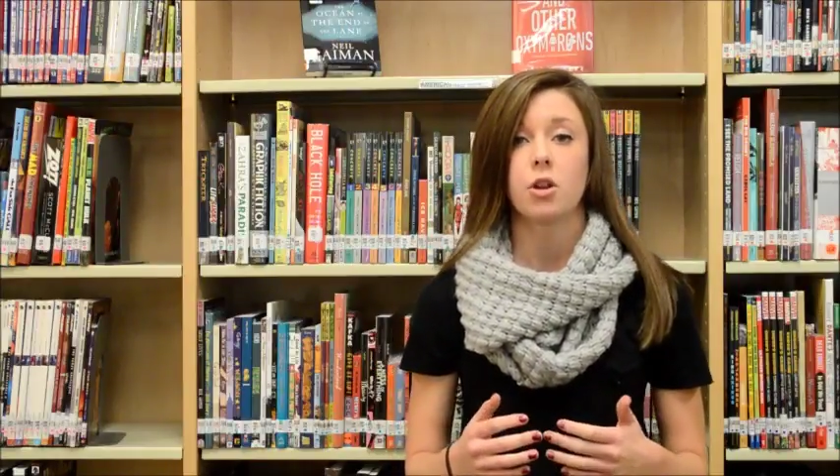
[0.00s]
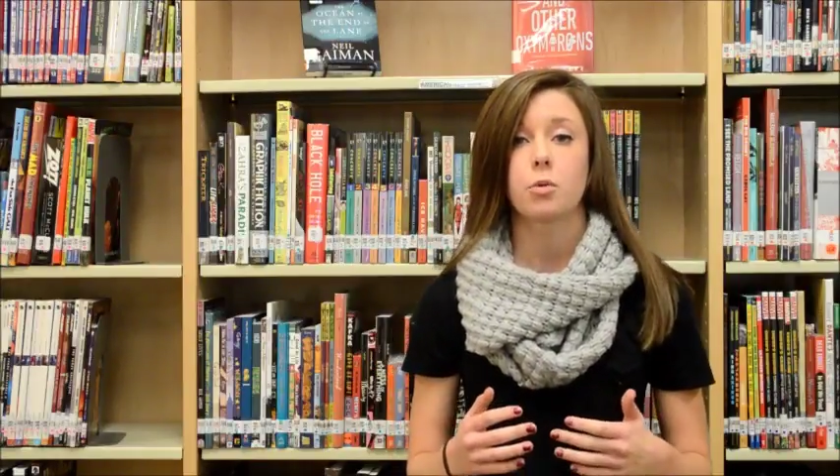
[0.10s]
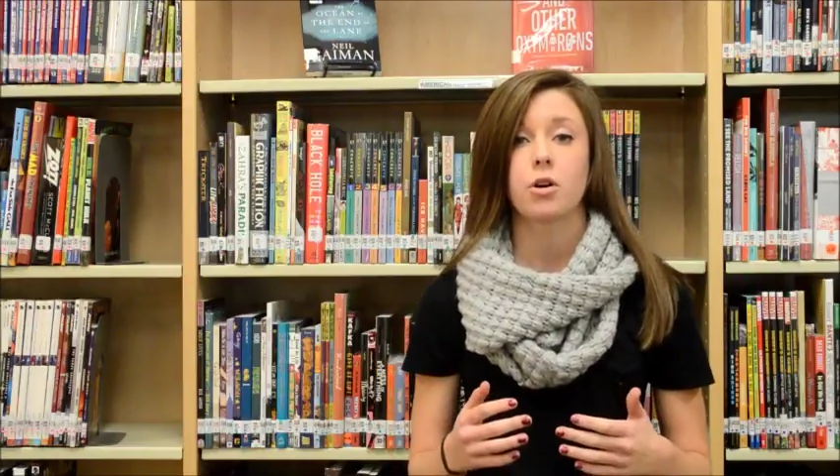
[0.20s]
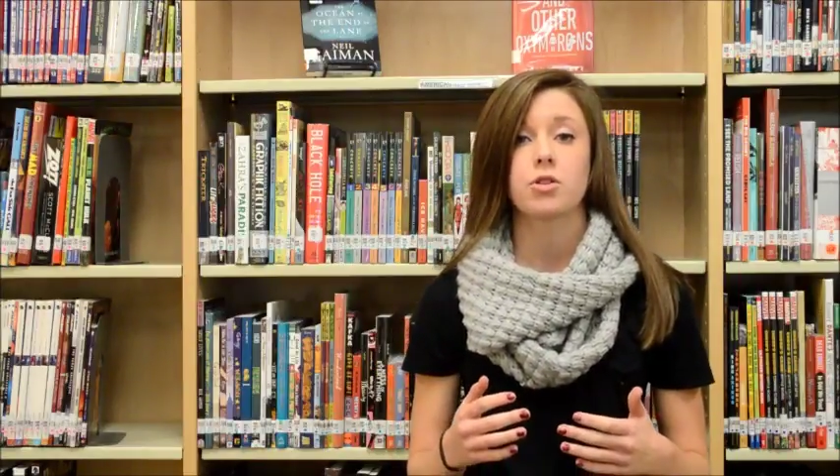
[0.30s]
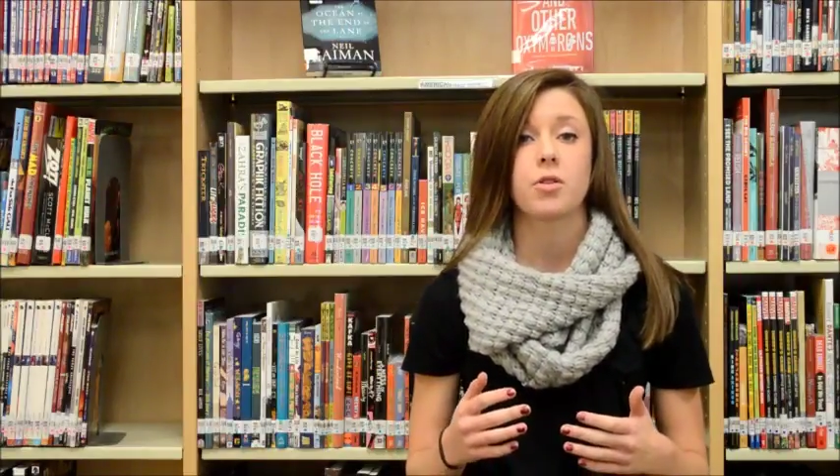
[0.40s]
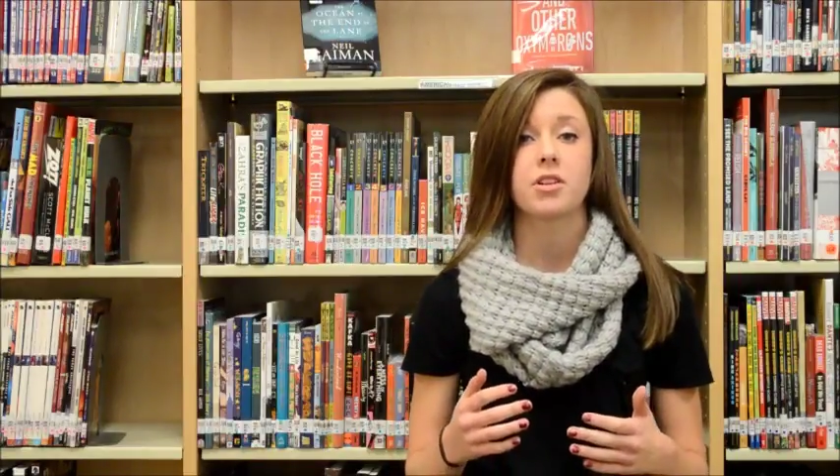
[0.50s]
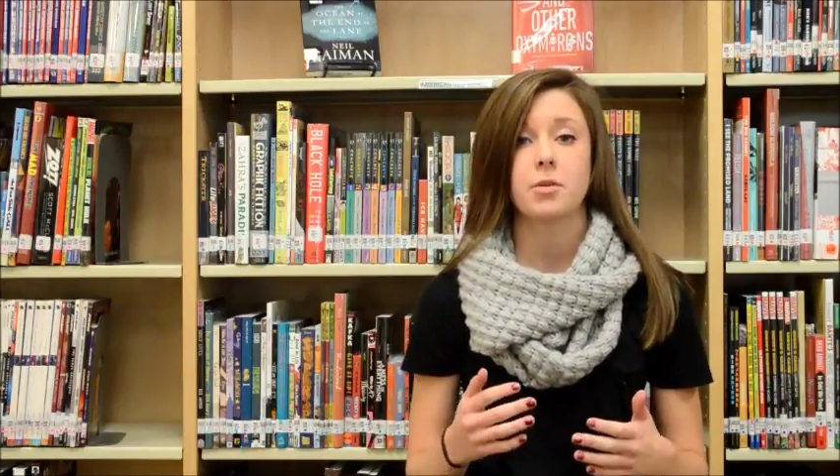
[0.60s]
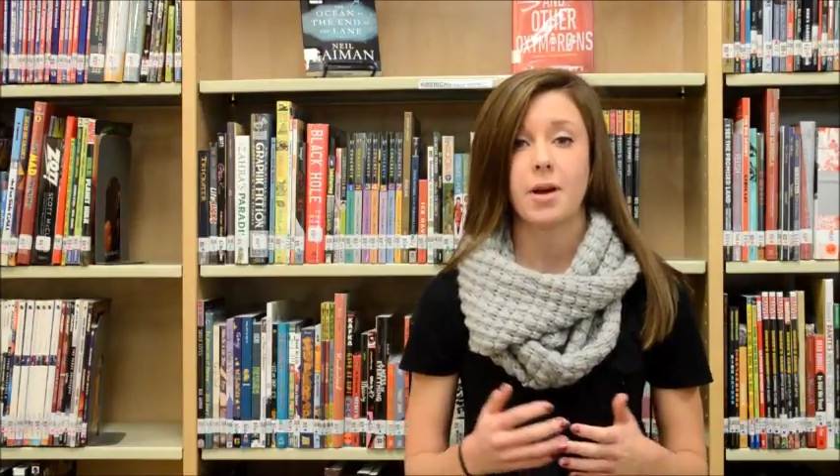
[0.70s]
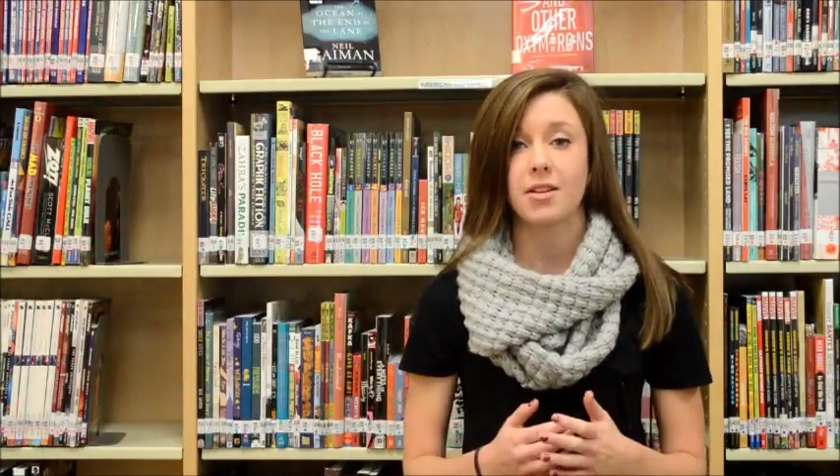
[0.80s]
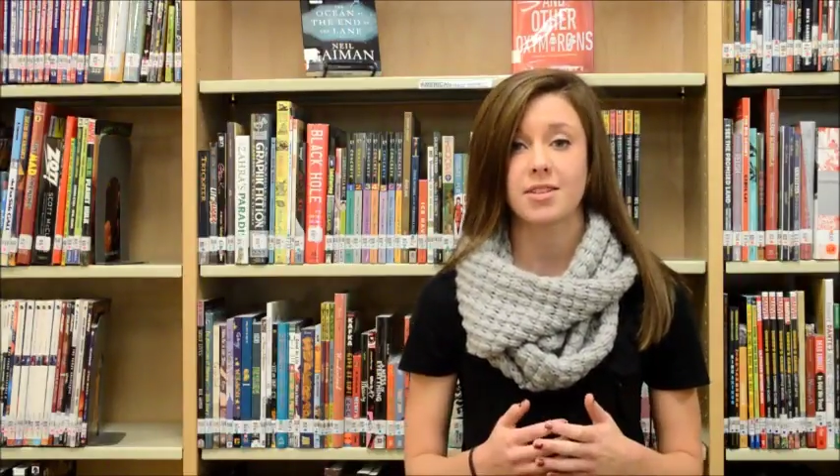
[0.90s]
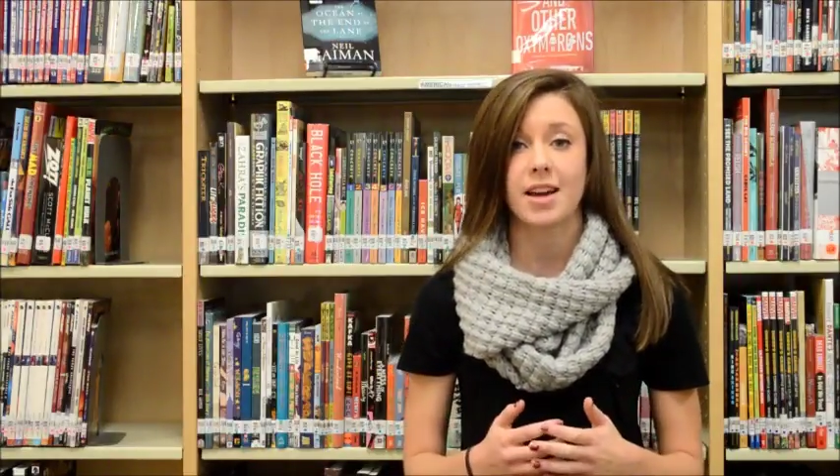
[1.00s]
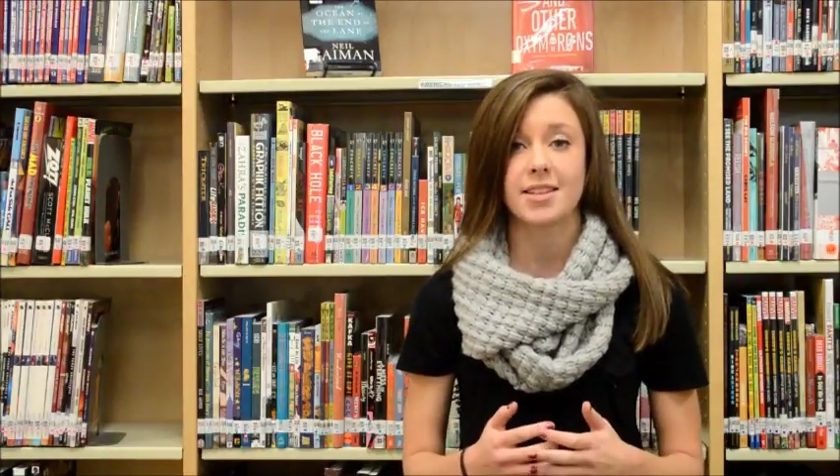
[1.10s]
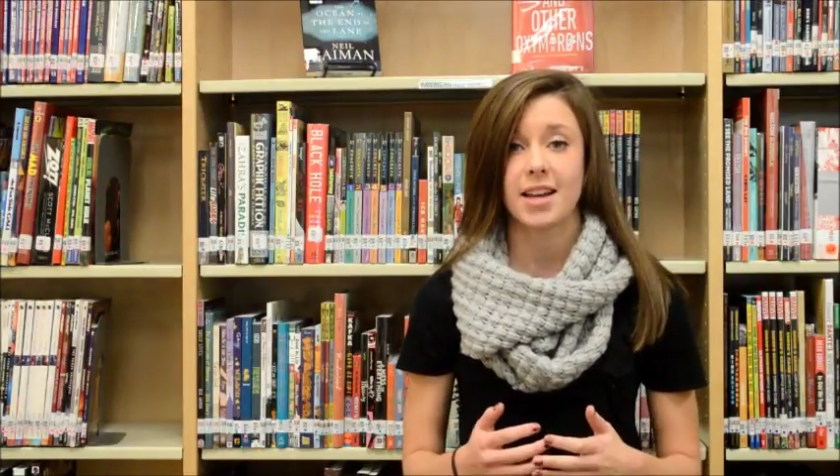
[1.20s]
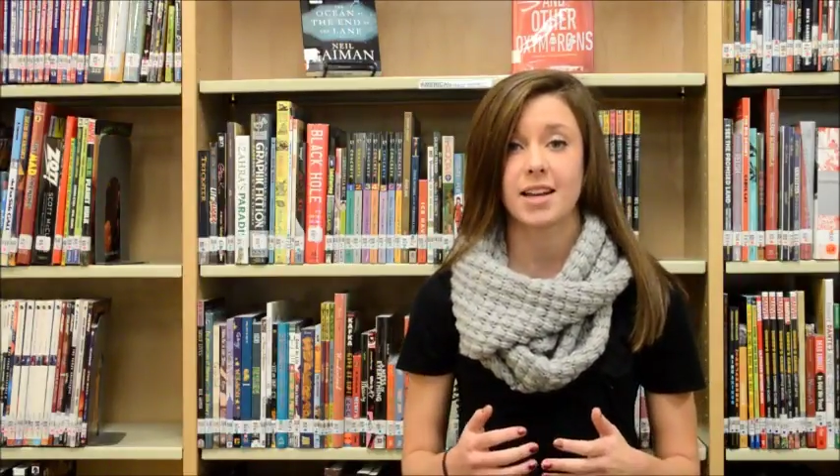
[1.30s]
The world shrunk to mouse size,